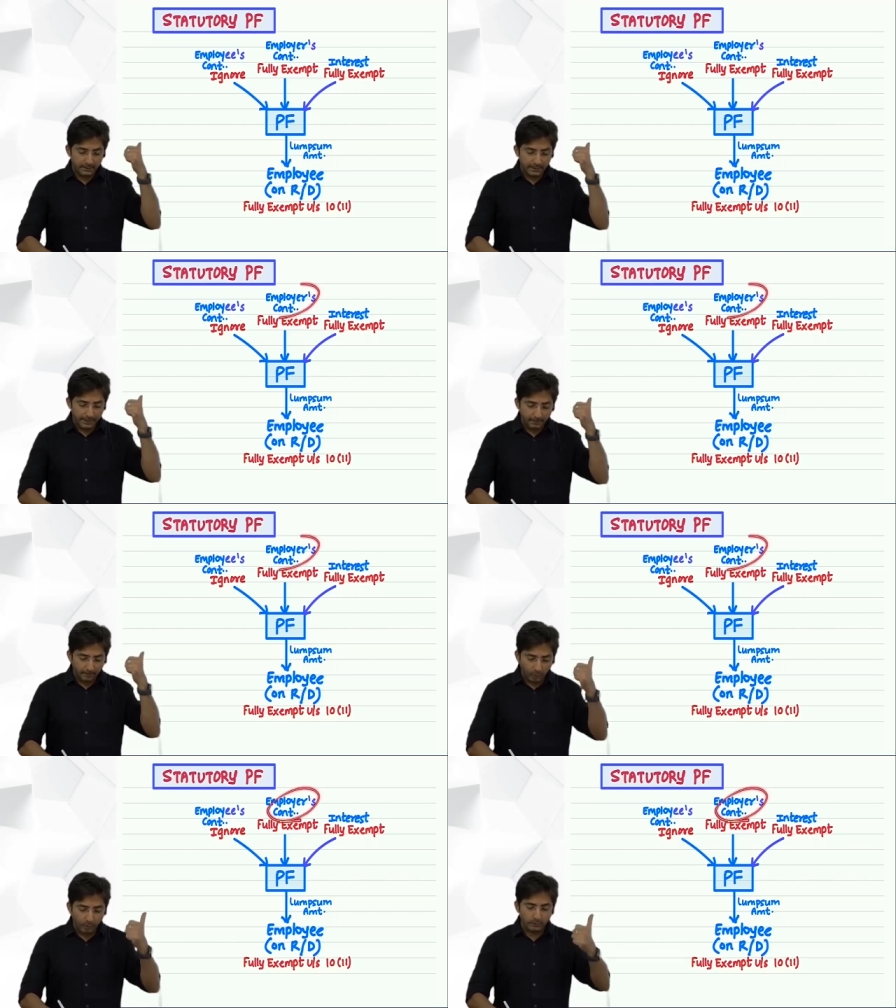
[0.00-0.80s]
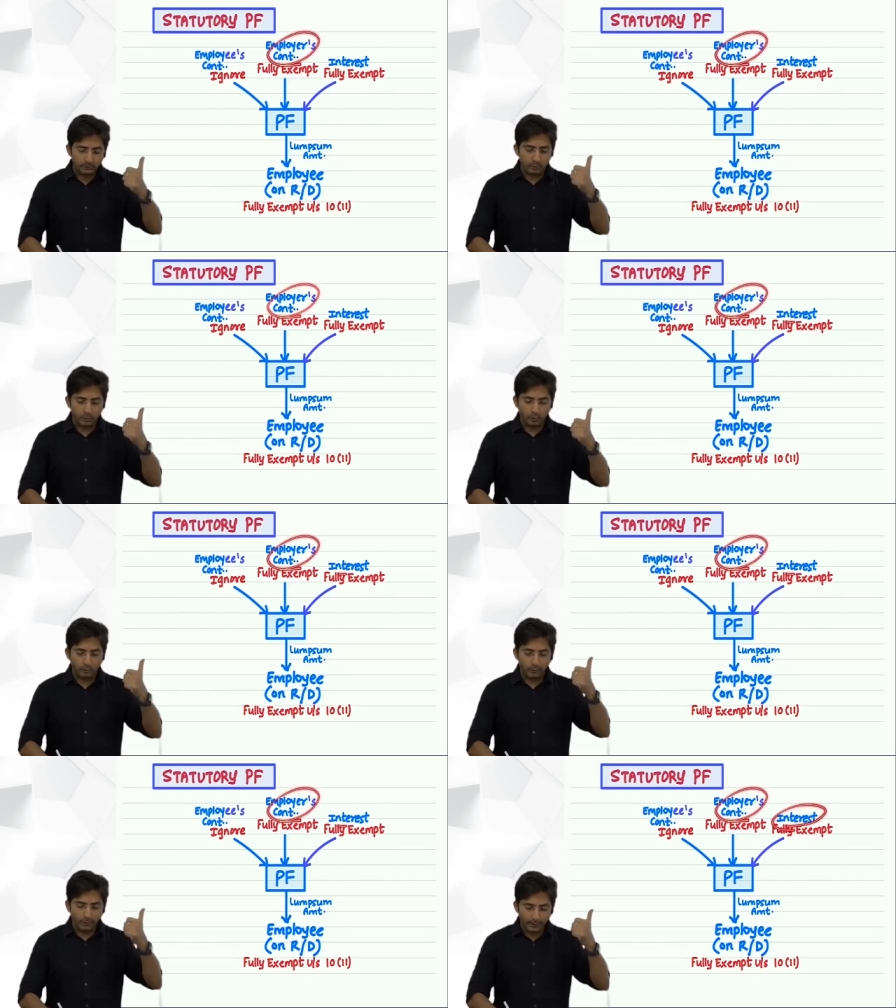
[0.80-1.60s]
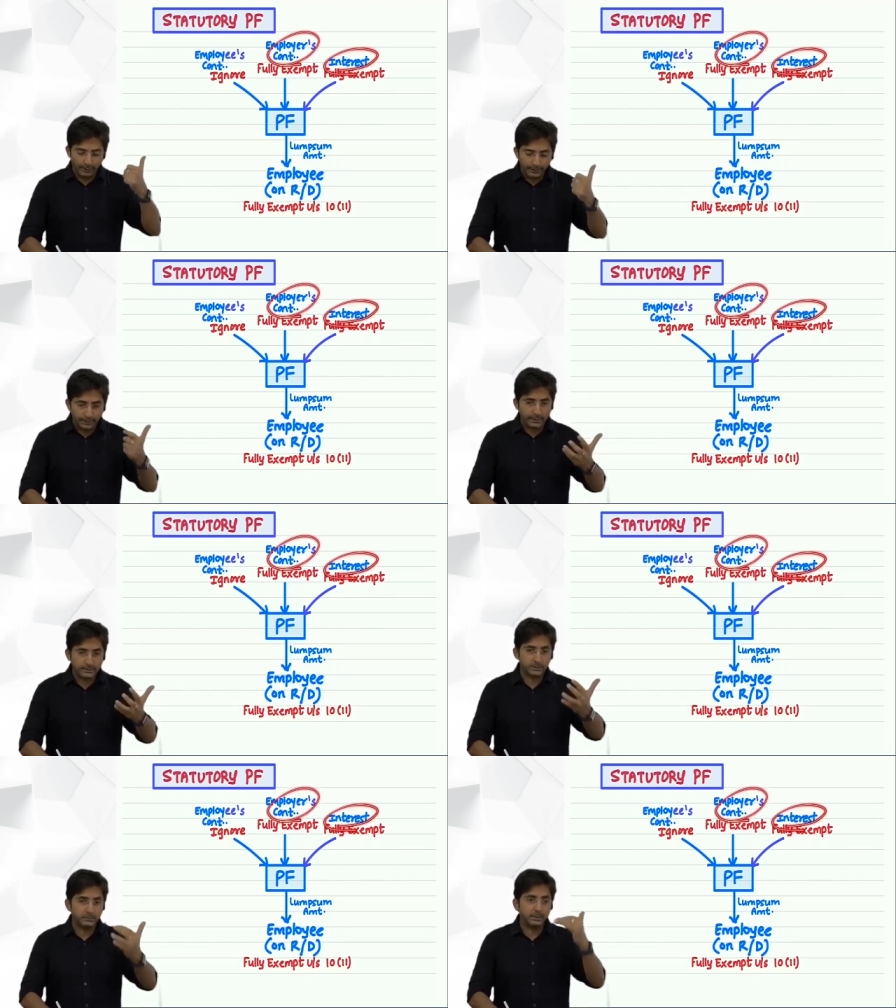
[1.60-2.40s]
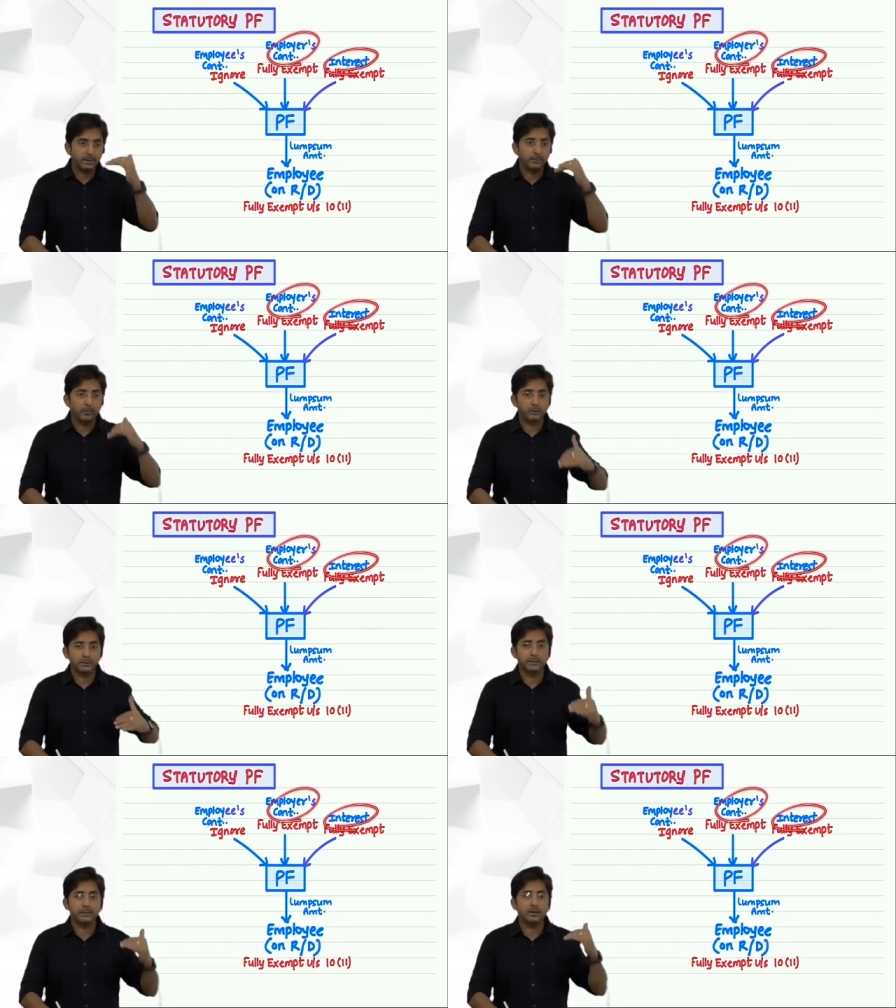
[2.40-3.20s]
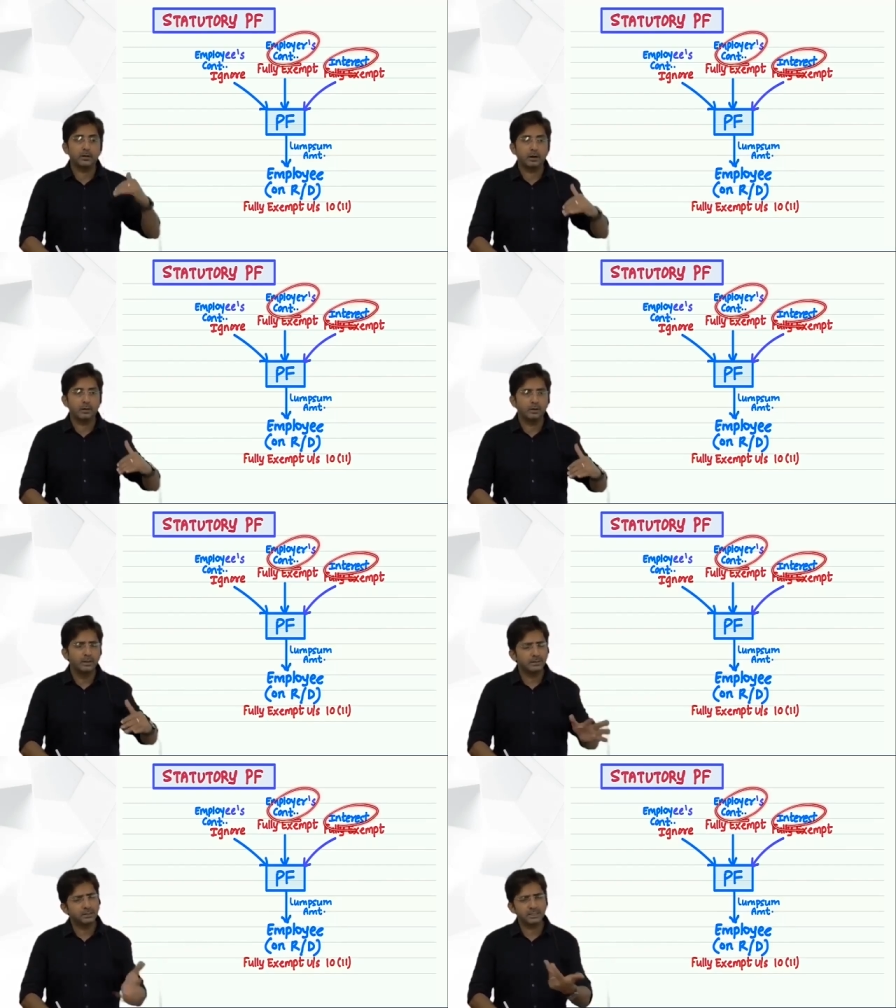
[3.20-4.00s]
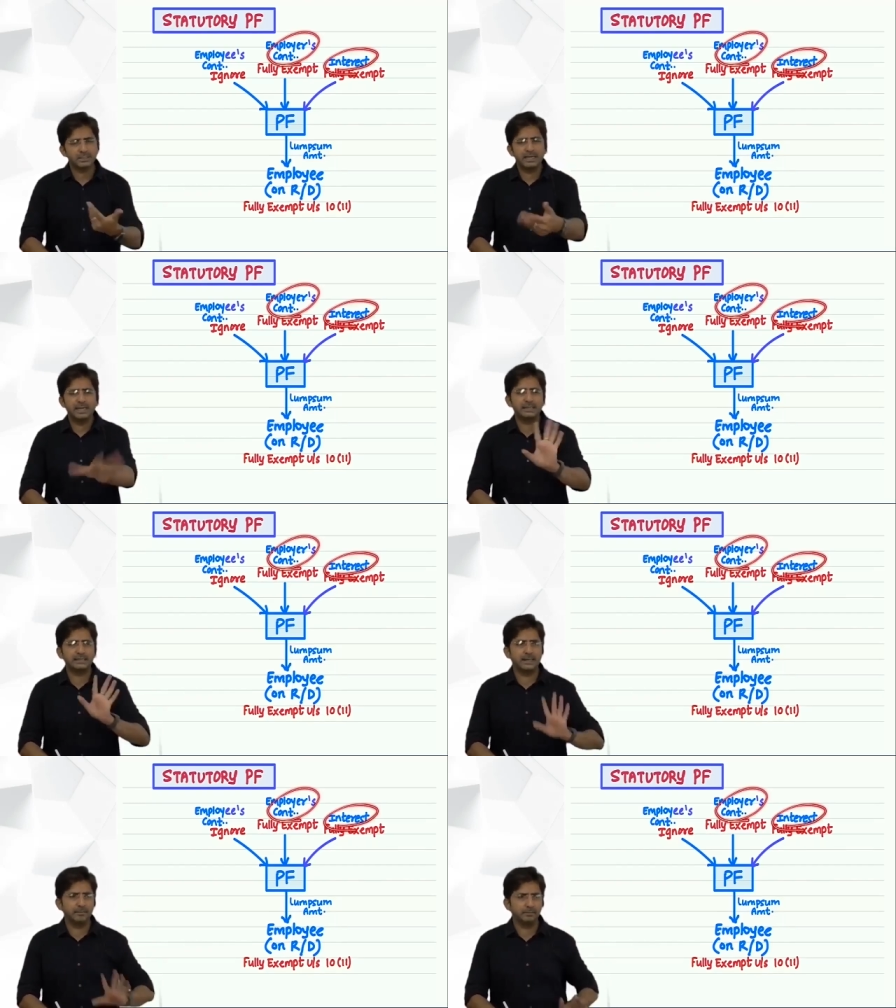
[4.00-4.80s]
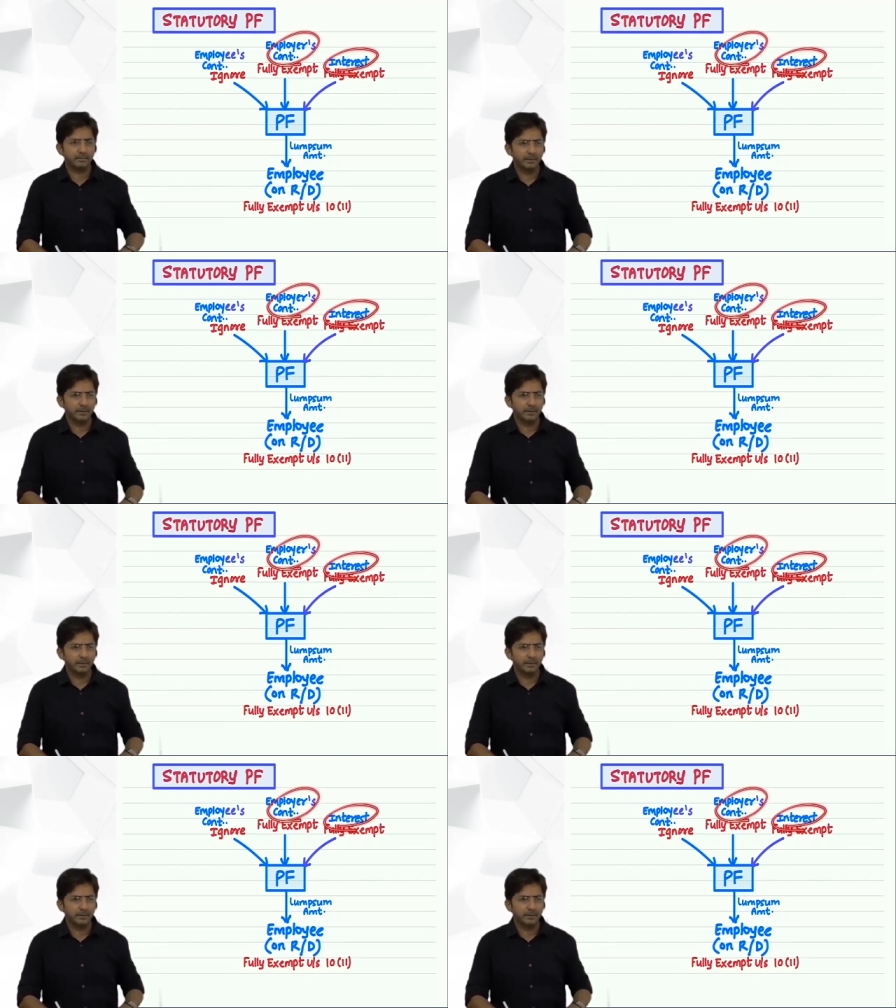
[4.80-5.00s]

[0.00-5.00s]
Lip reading: employer is contributing, interest is being deposited in your account, just write exam.